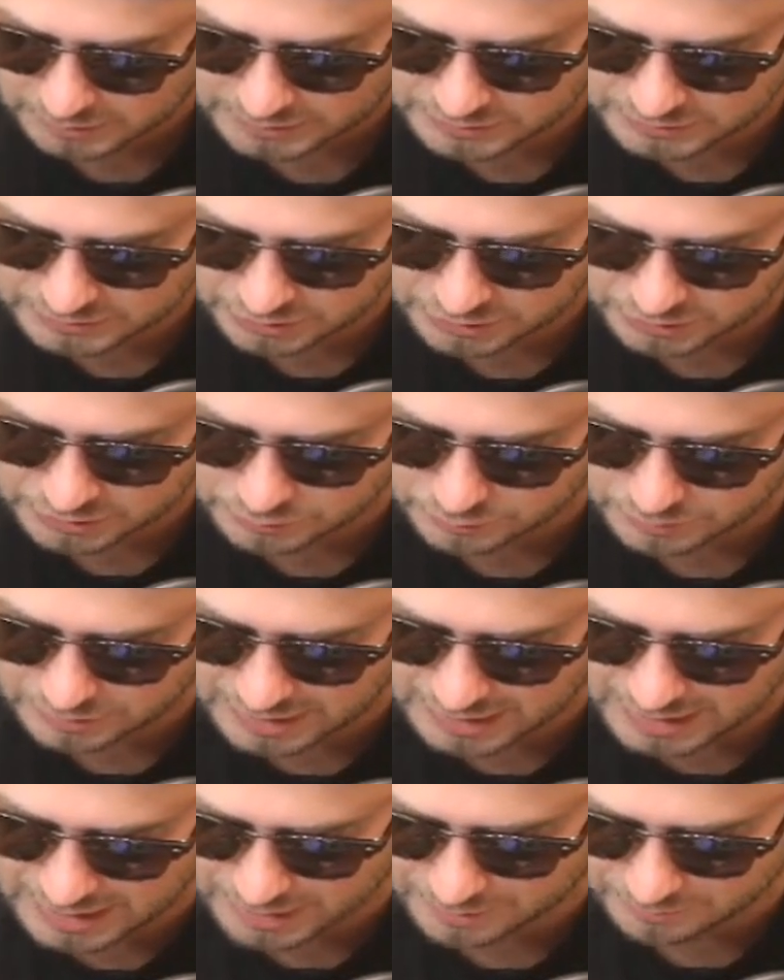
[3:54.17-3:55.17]
He's going to do
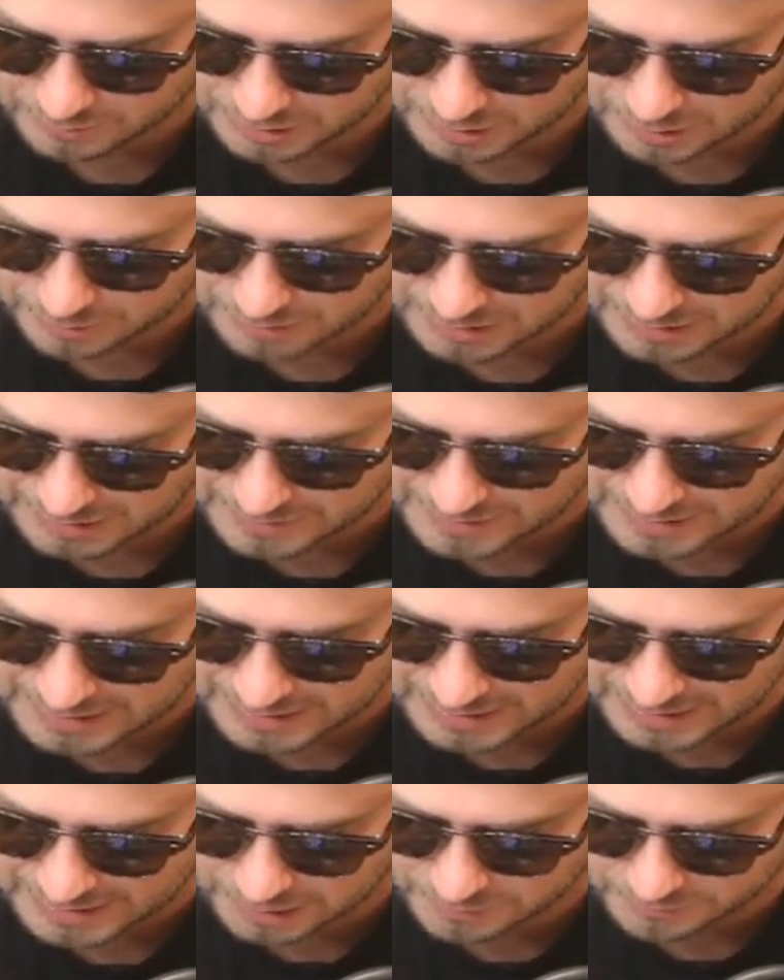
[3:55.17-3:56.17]
that. I'm going to combine
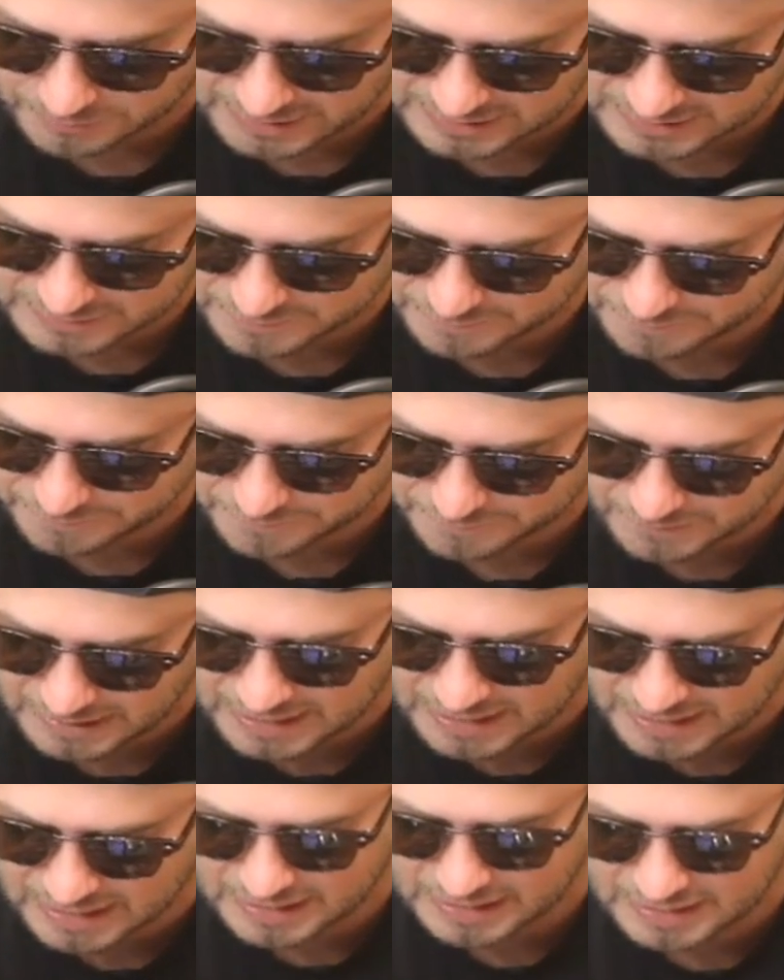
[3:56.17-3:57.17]
that out. That's
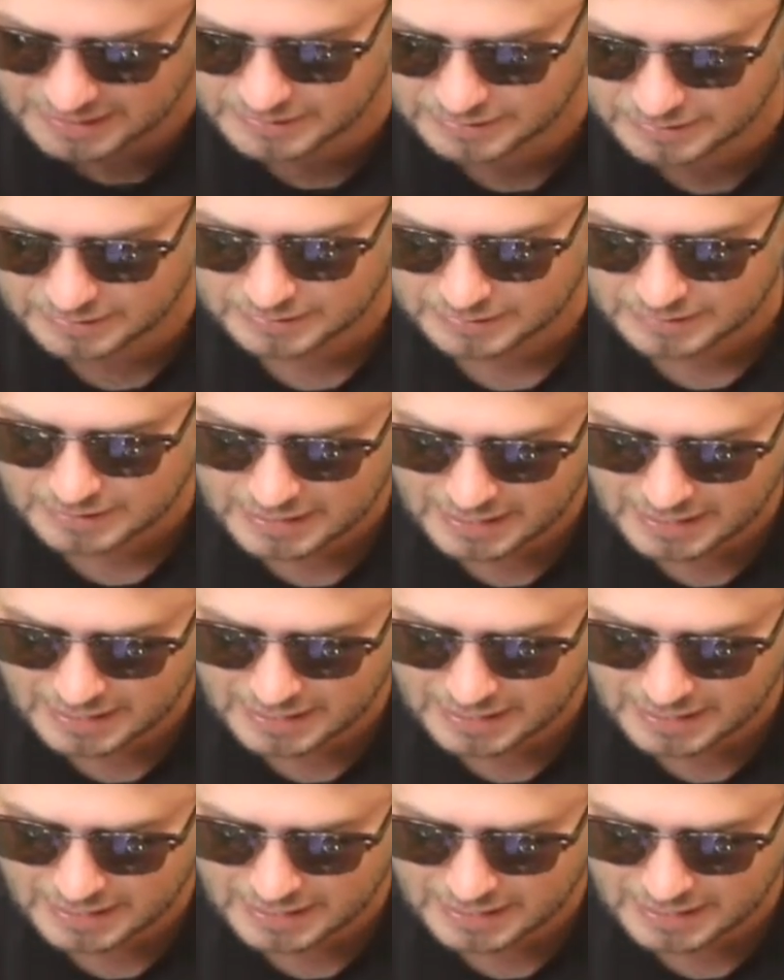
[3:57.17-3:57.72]
fine.